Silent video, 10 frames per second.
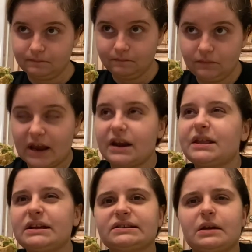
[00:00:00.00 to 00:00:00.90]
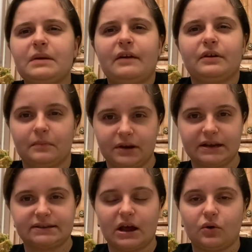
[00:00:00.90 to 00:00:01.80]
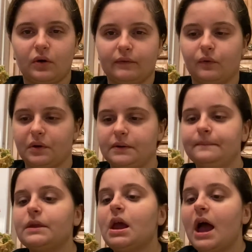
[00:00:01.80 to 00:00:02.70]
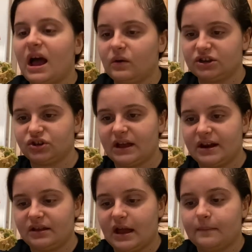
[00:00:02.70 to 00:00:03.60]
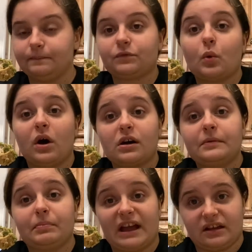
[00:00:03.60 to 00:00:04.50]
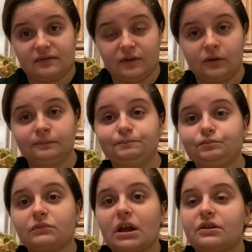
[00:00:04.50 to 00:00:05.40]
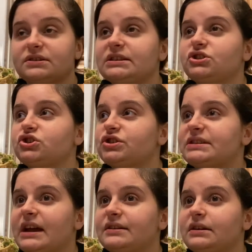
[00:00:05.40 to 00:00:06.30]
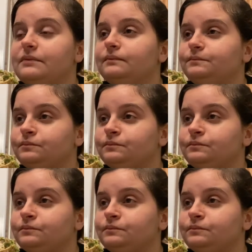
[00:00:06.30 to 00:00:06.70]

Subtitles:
And I think it's going to be every Monday. It's not going forward. I watch a lot of them. Welcome to Plathville. Their season just ended.